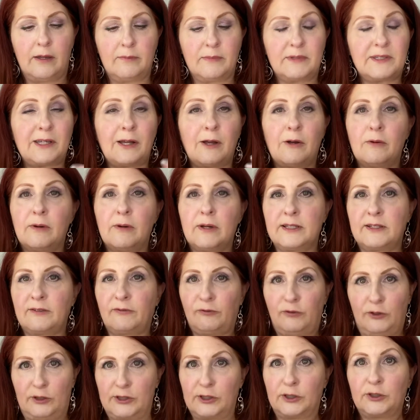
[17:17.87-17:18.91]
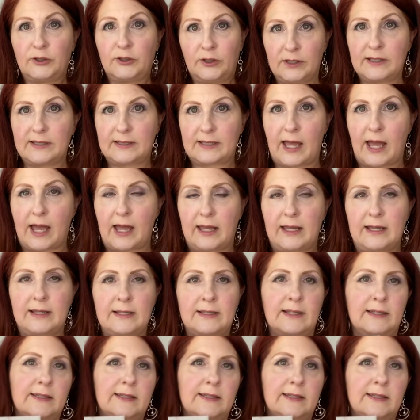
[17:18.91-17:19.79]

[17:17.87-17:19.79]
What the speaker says: So it's a good size.